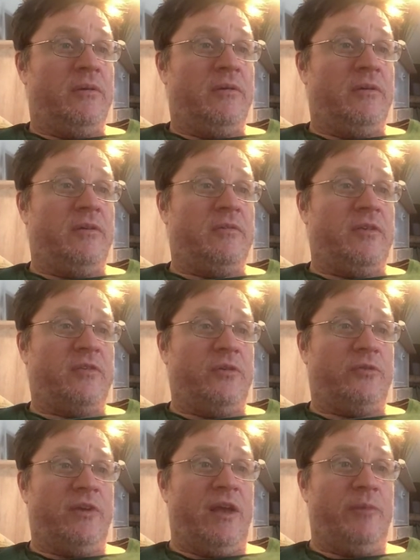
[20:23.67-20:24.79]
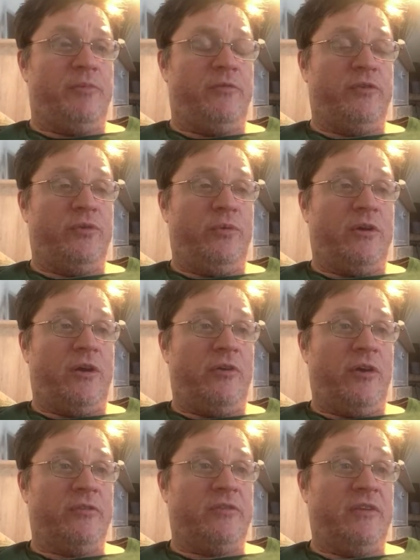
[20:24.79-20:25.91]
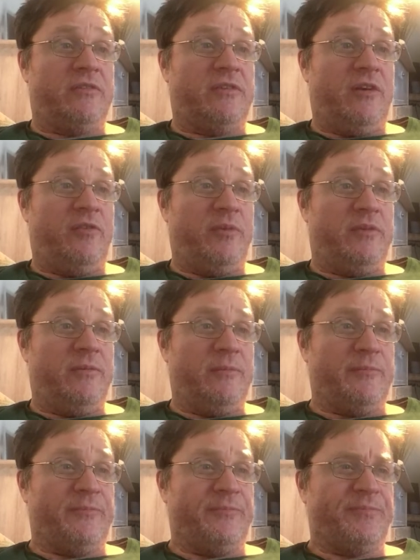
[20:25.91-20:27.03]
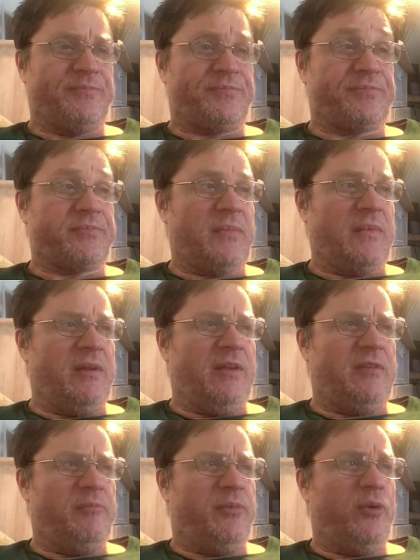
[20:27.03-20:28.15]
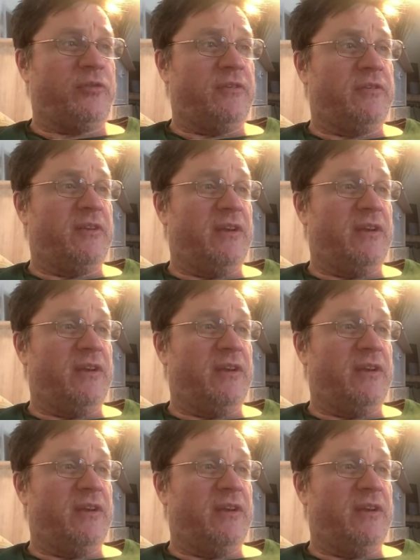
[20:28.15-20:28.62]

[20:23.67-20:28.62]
This can also help if you're doing karate and stuff, but that's important.